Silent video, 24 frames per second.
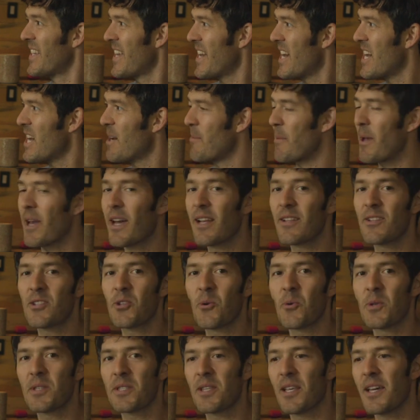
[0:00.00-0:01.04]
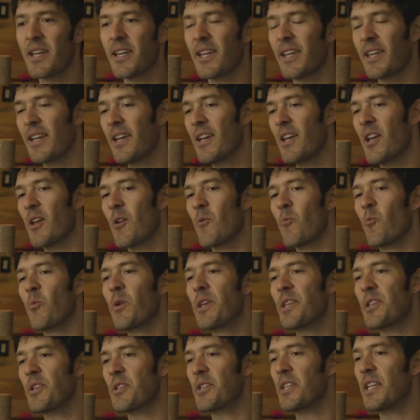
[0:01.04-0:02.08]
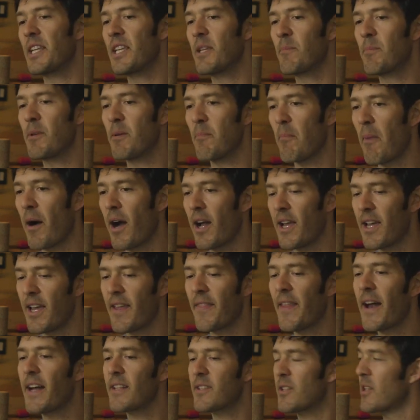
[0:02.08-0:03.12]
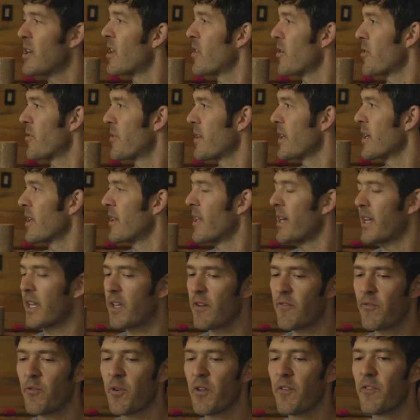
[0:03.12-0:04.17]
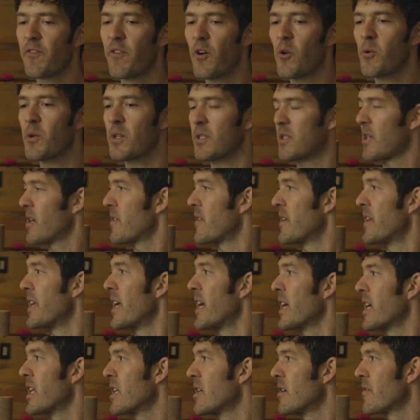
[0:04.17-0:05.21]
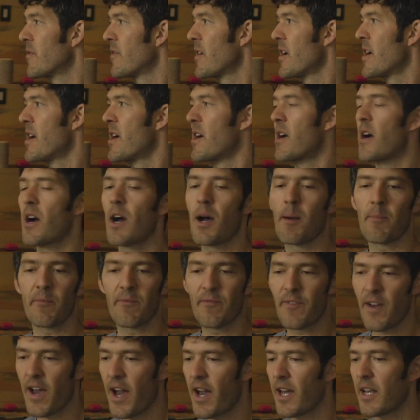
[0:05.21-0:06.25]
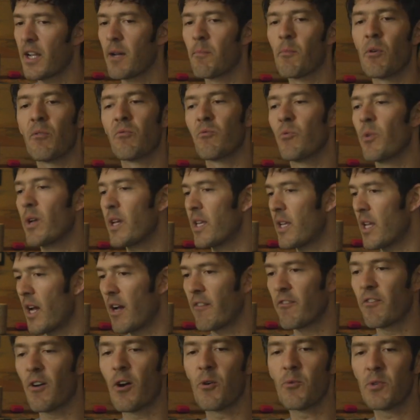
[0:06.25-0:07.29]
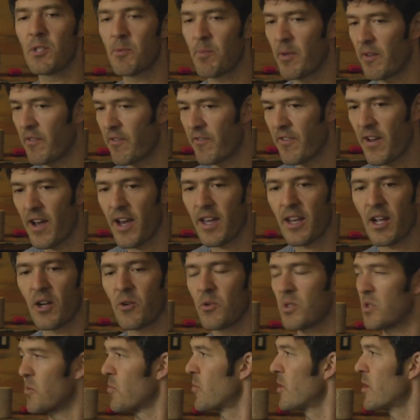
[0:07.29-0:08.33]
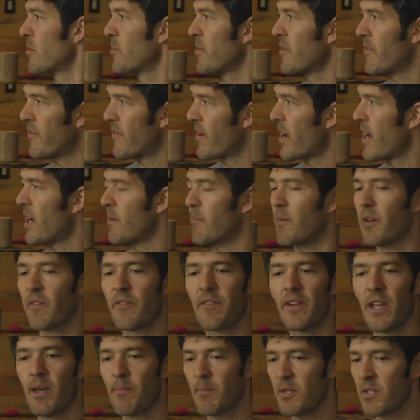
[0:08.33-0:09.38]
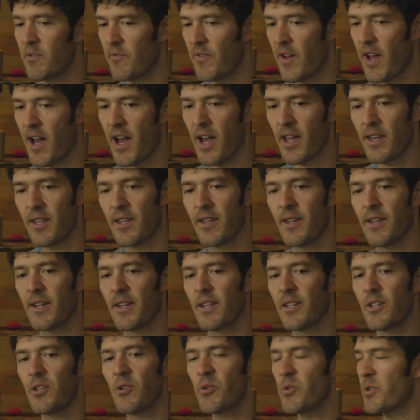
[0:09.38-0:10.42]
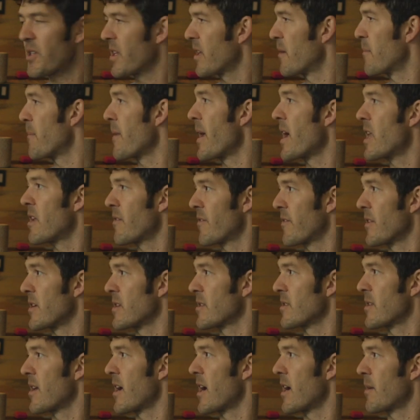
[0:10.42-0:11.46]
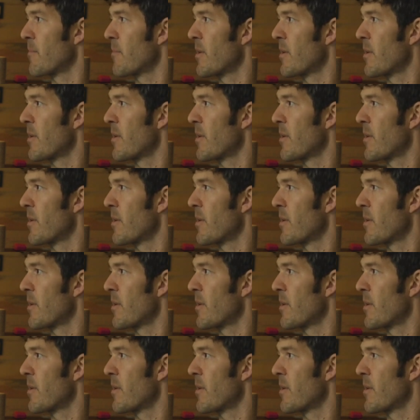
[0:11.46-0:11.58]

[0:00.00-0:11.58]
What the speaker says: Yeah, man. So it's like, we just need to be and that's another thing. Like if we focus on the negative, I'm fat, I'm overweight, I've always been fat, I always will be fat, my family's fat, you're just gonna manifest that.